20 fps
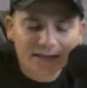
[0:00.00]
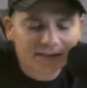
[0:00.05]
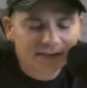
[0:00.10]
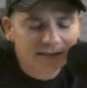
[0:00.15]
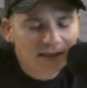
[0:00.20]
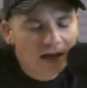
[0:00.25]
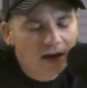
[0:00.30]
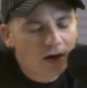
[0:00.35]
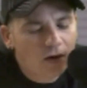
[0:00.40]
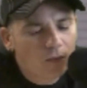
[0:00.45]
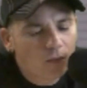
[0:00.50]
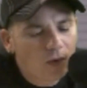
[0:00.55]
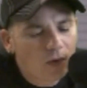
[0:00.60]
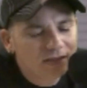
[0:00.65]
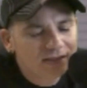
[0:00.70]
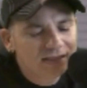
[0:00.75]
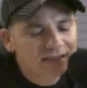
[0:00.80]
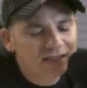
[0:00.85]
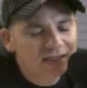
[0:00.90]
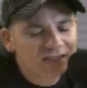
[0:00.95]
as there
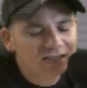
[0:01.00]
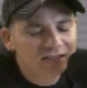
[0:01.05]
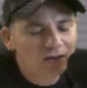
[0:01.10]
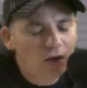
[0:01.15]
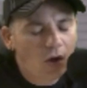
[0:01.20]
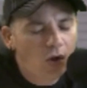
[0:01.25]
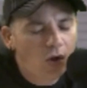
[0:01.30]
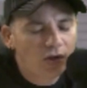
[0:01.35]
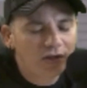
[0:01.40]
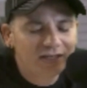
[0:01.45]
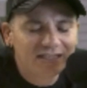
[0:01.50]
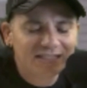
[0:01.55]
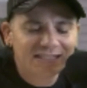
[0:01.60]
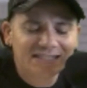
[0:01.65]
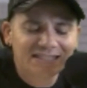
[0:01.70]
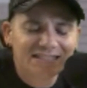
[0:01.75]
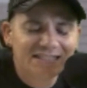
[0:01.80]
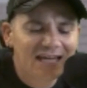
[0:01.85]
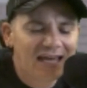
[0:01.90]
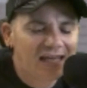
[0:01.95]
wasn't a soul in the
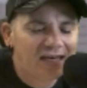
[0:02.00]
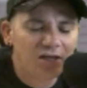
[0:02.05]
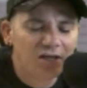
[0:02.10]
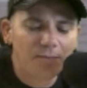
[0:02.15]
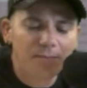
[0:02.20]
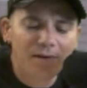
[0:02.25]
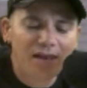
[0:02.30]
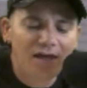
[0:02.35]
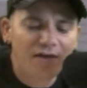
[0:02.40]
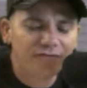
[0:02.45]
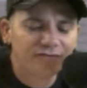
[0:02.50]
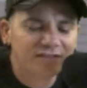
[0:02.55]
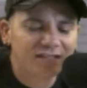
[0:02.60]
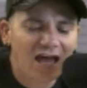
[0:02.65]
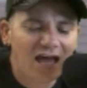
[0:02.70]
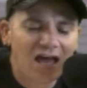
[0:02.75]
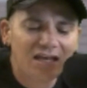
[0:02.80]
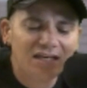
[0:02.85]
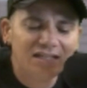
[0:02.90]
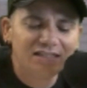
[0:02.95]
stadium left
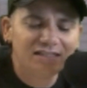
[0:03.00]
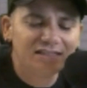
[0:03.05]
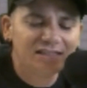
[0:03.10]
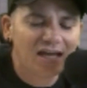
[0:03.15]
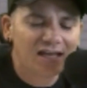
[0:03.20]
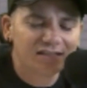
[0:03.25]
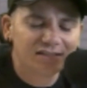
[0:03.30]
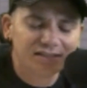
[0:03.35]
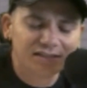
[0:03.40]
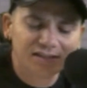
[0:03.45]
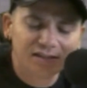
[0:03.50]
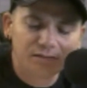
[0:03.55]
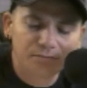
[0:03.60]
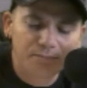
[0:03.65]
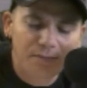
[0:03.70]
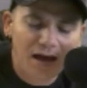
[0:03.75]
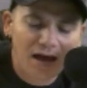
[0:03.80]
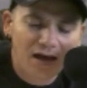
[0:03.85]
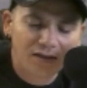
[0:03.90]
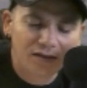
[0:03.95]

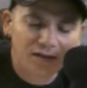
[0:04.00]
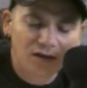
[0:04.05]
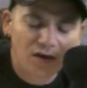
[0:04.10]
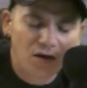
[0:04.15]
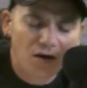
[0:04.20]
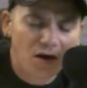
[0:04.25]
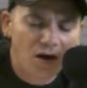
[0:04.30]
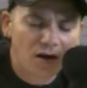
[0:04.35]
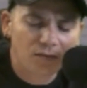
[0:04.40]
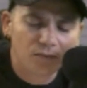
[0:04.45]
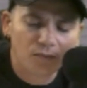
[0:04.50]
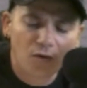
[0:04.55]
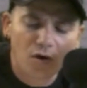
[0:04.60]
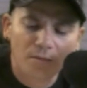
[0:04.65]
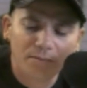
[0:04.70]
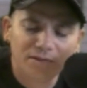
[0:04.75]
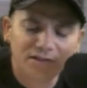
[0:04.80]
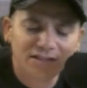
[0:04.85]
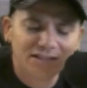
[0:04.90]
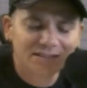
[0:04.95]
untouched by the
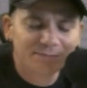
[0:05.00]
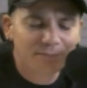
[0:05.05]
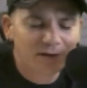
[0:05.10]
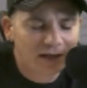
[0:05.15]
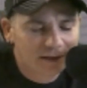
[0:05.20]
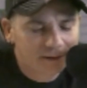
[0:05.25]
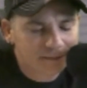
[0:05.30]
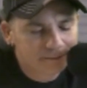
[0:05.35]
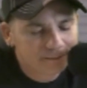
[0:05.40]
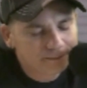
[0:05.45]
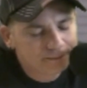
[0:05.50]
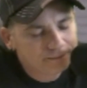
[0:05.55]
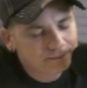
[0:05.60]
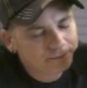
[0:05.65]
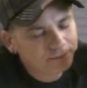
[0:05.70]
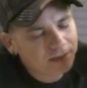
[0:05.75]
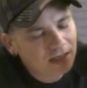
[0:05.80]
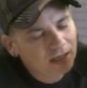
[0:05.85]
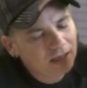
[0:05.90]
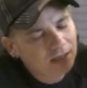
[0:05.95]
heartwarming display.
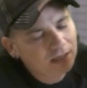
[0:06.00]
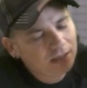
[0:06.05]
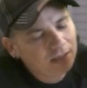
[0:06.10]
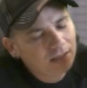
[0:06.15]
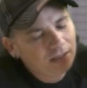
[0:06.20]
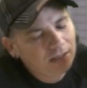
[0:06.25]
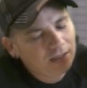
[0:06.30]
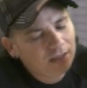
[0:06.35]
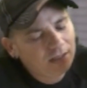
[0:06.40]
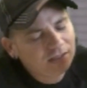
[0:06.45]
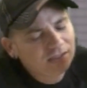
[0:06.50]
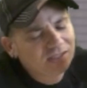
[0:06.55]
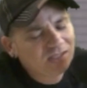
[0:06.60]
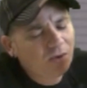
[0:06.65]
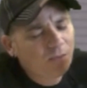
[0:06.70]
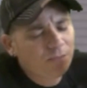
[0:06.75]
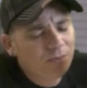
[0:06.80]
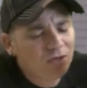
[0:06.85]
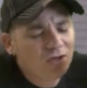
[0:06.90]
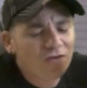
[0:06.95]
It's
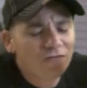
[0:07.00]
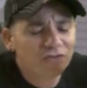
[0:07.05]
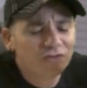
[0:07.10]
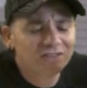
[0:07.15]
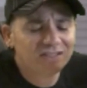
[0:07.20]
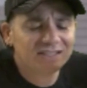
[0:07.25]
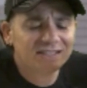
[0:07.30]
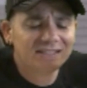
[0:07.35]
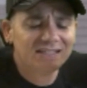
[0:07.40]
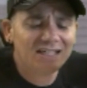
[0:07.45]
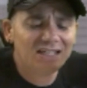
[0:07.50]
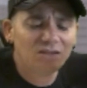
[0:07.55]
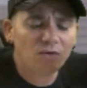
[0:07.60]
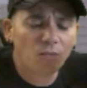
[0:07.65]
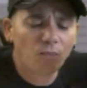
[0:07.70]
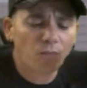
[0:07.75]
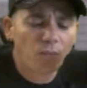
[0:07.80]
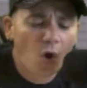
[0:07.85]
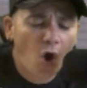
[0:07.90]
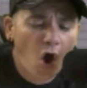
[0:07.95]
so beautiful to see
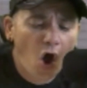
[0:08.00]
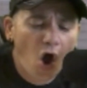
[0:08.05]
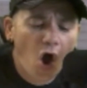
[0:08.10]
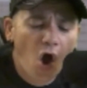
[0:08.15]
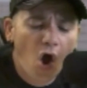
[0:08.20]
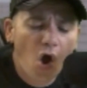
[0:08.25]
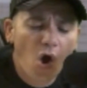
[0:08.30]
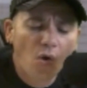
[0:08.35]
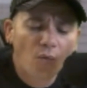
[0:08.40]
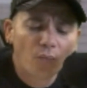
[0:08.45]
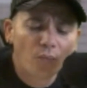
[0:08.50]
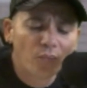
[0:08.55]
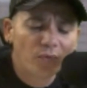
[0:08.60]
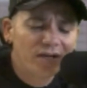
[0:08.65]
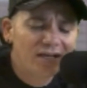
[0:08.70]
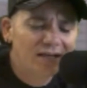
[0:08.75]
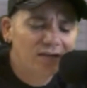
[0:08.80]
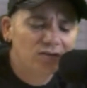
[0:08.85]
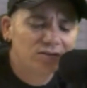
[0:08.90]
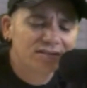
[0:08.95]
the raw,
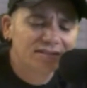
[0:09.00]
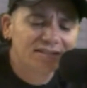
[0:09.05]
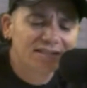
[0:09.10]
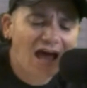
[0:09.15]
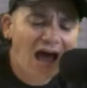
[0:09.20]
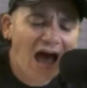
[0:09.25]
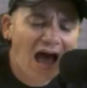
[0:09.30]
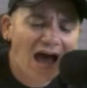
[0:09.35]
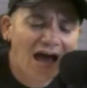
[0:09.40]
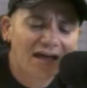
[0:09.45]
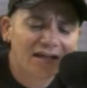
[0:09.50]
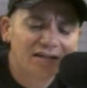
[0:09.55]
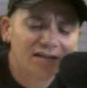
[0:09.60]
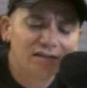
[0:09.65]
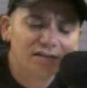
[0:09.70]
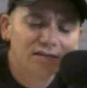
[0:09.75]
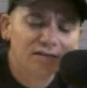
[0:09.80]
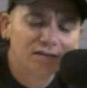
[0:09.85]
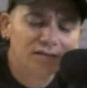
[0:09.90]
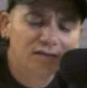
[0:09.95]
real side
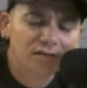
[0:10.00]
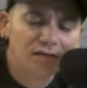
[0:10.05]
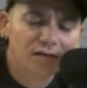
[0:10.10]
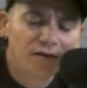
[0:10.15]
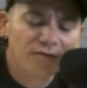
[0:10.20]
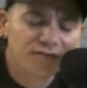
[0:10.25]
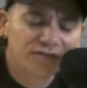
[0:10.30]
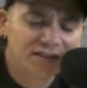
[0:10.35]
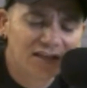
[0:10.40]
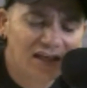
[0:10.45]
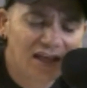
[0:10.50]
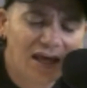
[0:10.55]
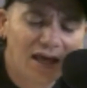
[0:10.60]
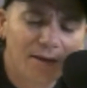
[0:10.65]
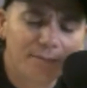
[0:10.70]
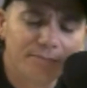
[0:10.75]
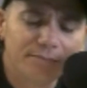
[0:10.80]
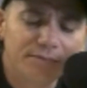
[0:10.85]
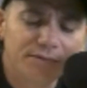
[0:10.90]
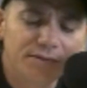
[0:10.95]
of
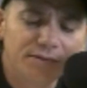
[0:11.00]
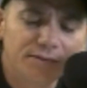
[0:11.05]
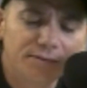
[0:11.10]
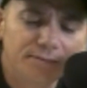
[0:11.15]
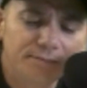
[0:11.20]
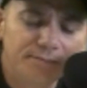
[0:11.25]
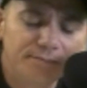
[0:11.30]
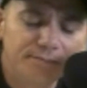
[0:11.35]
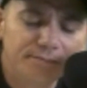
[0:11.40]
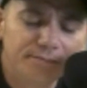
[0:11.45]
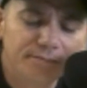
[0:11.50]
celebs